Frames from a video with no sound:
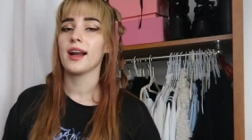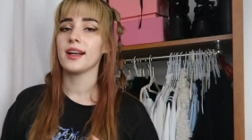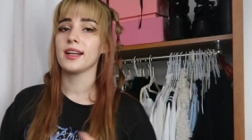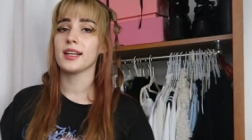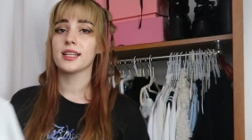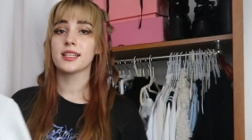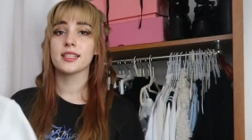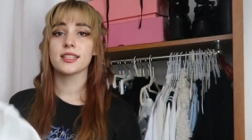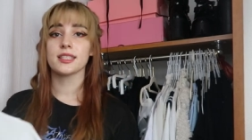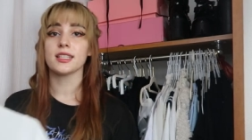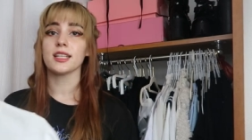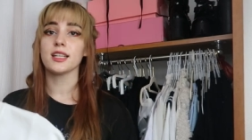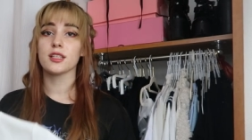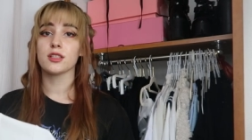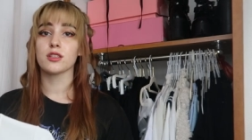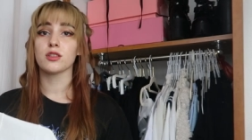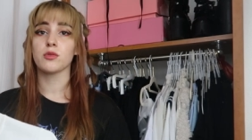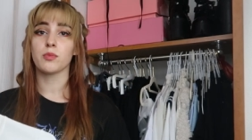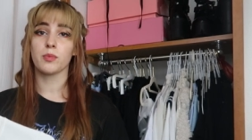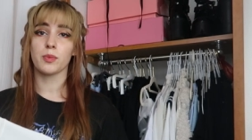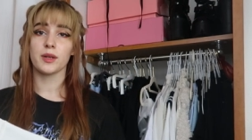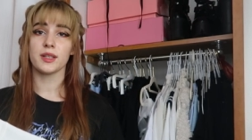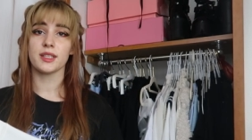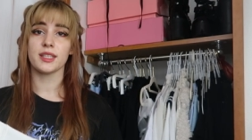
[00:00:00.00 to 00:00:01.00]
and it's still
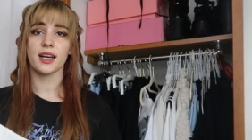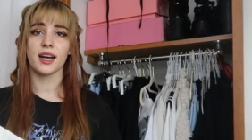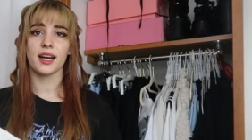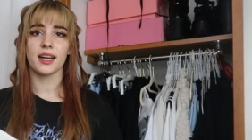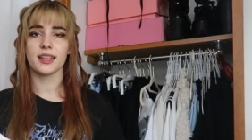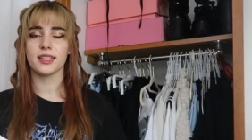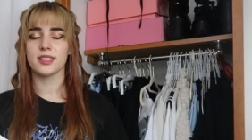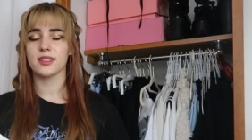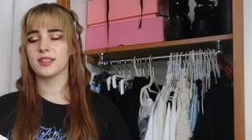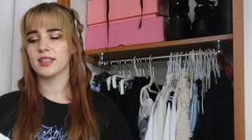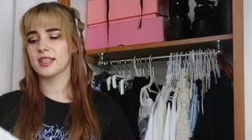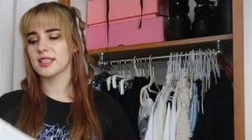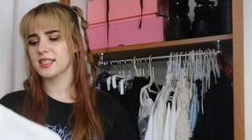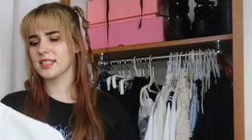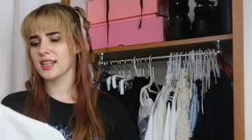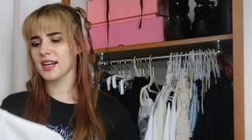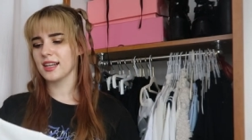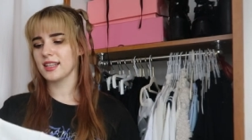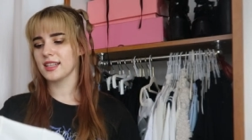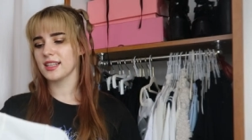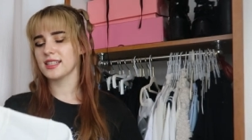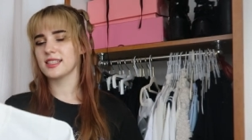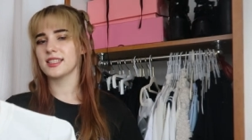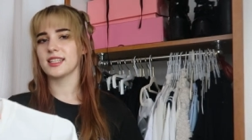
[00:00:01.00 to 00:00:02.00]
super tight so that's
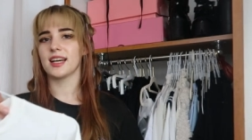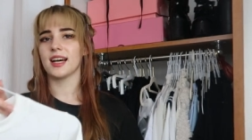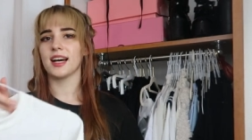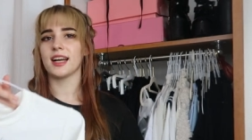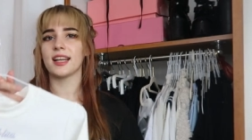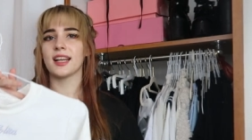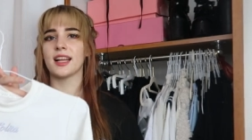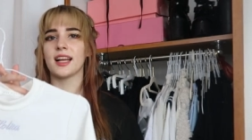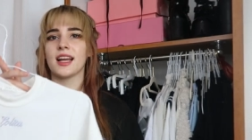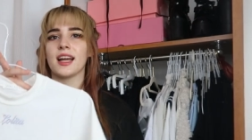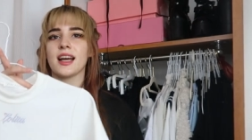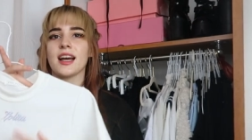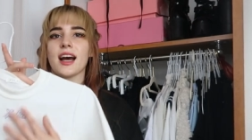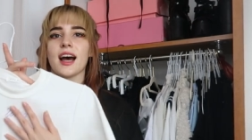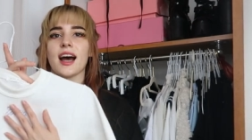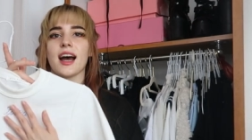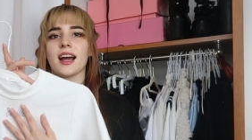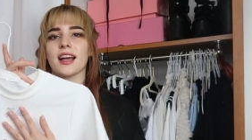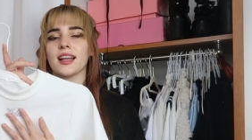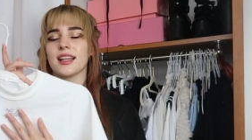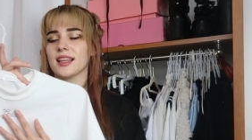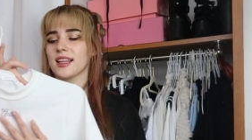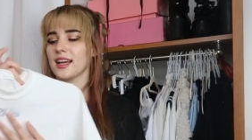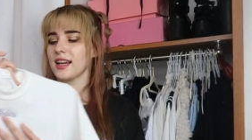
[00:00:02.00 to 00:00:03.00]
kind of sad
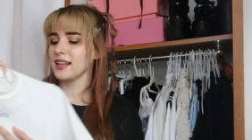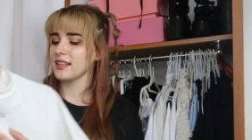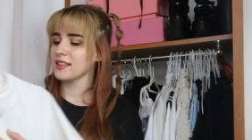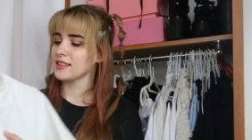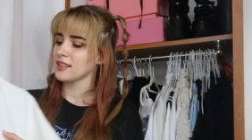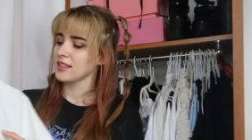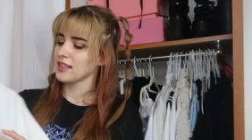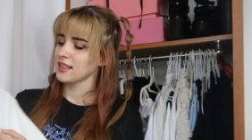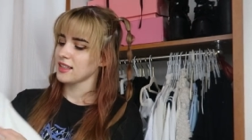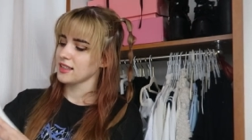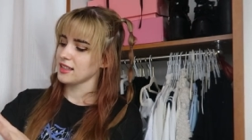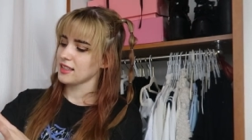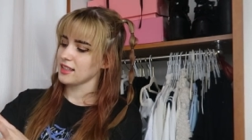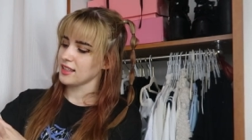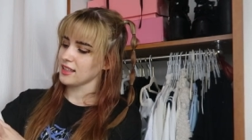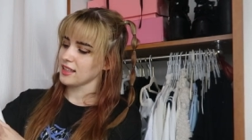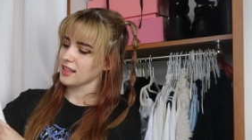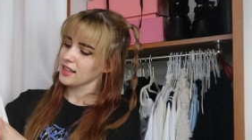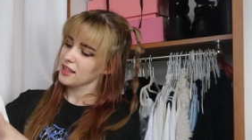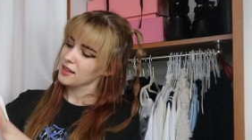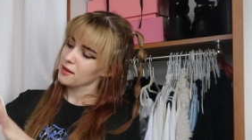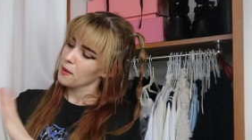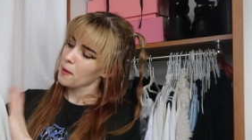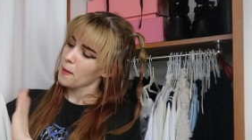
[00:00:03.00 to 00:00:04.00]
I like the
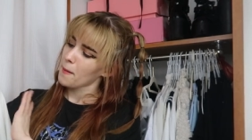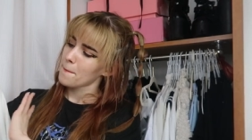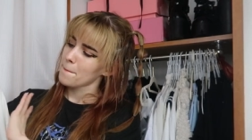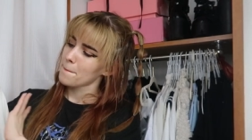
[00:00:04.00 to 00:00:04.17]
like